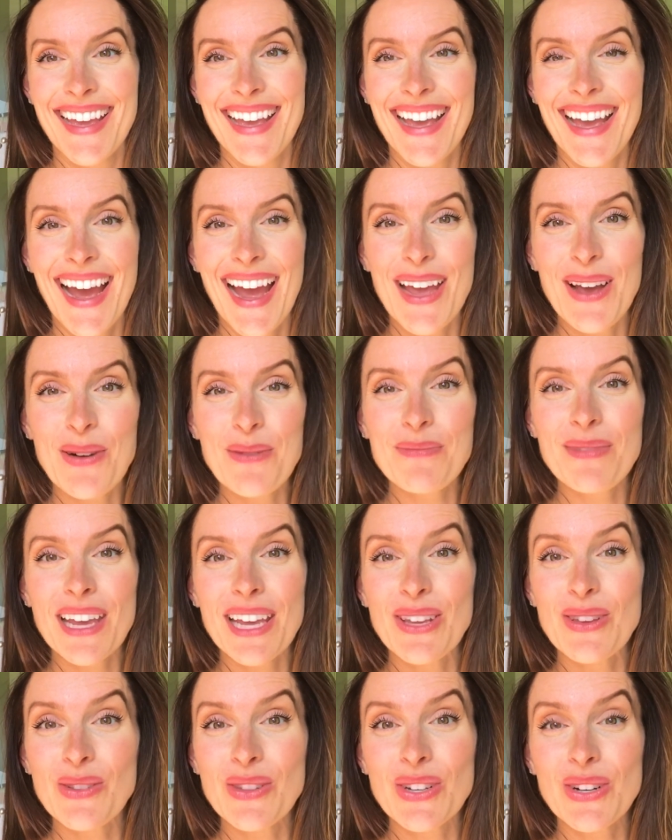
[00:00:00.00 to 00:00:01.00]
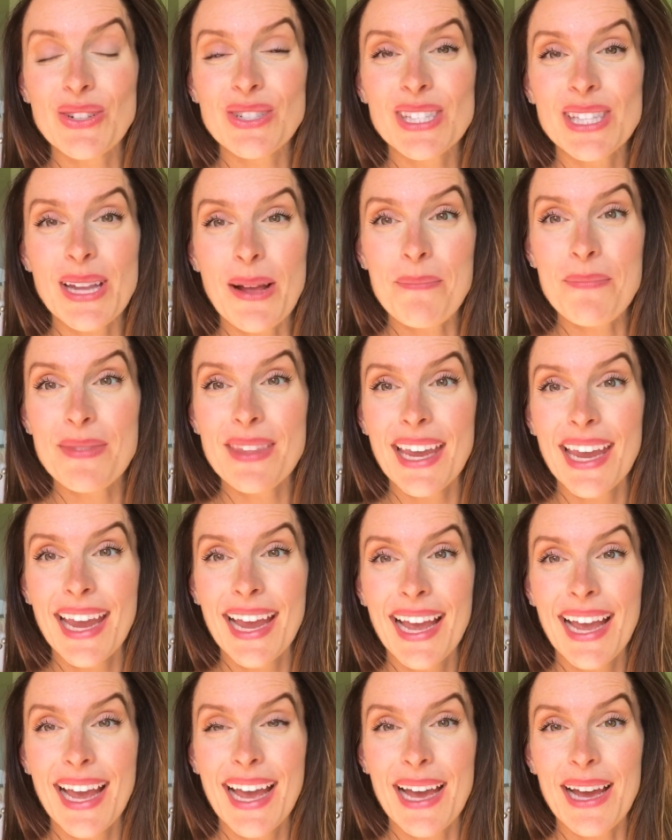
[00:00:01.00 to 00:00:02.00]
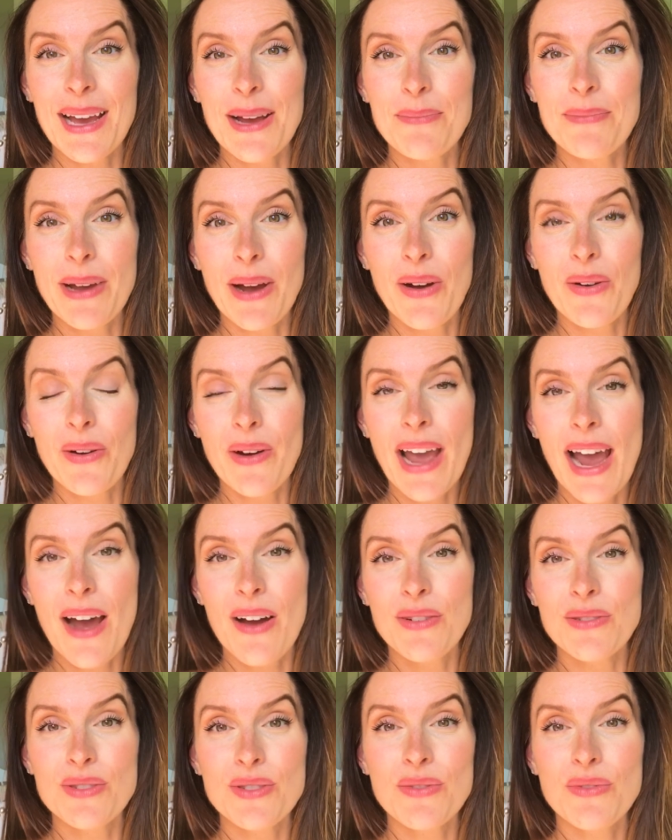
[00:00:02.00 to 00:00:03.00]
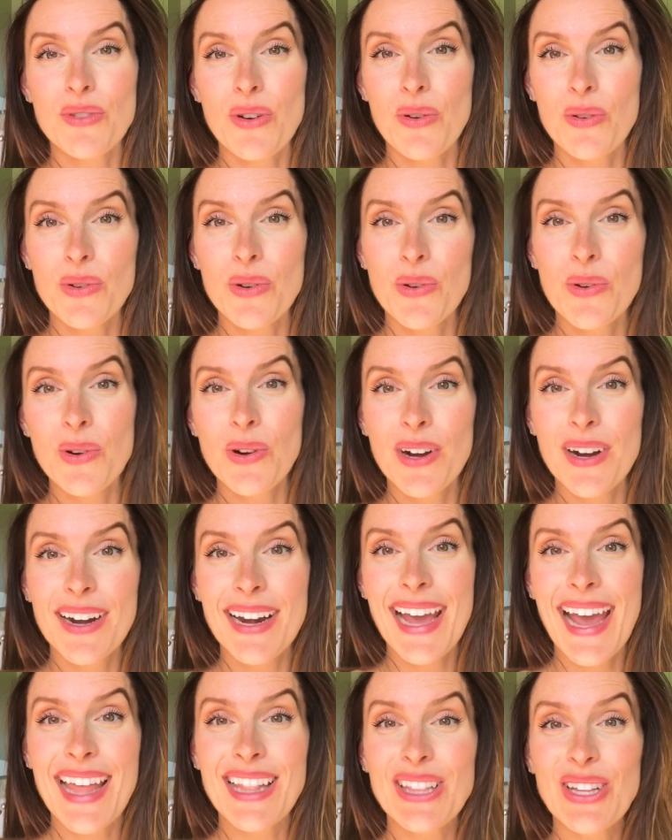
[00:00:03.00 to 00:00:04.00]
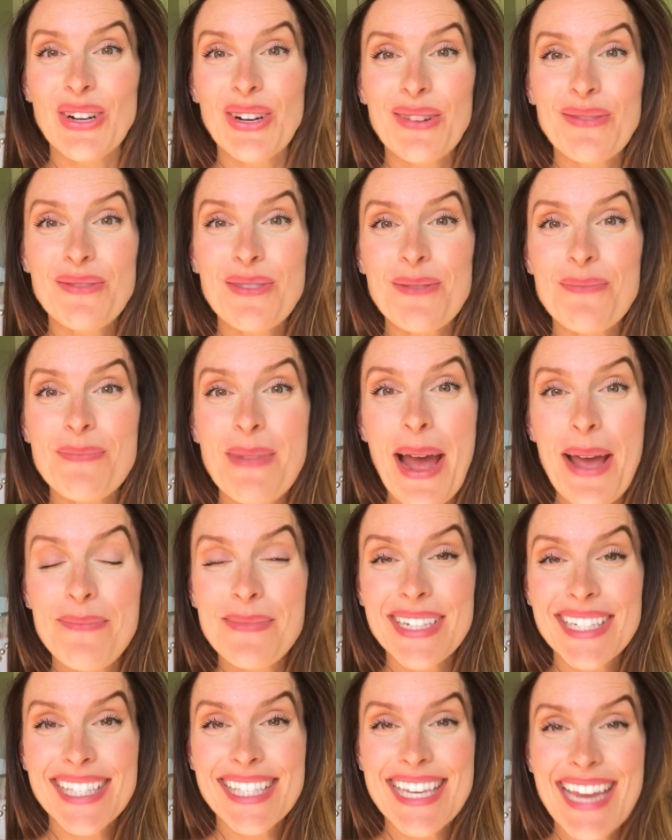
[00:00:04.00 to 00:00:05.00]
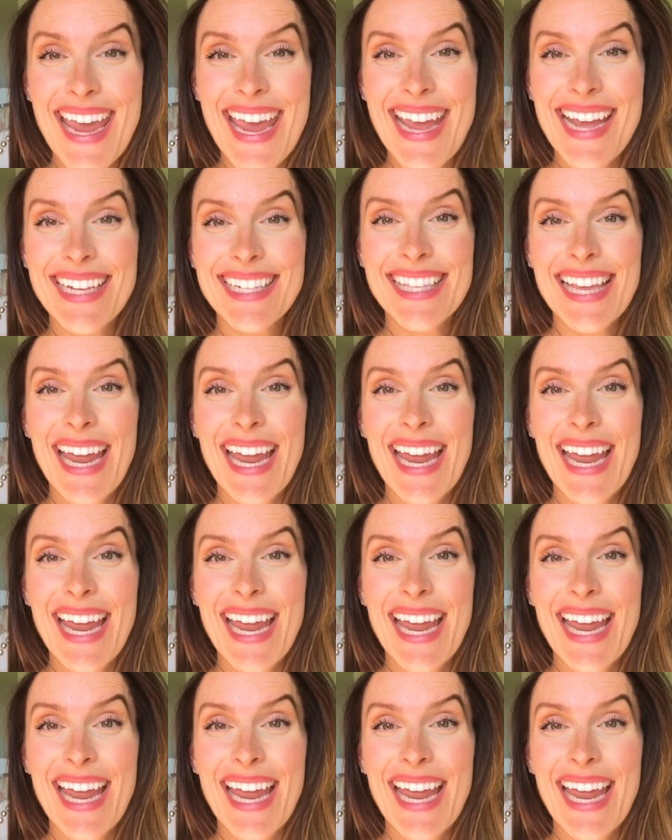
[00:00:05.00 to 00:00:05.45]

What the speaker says: I hope that you learned something about how to grow corn and learn from my mistakes,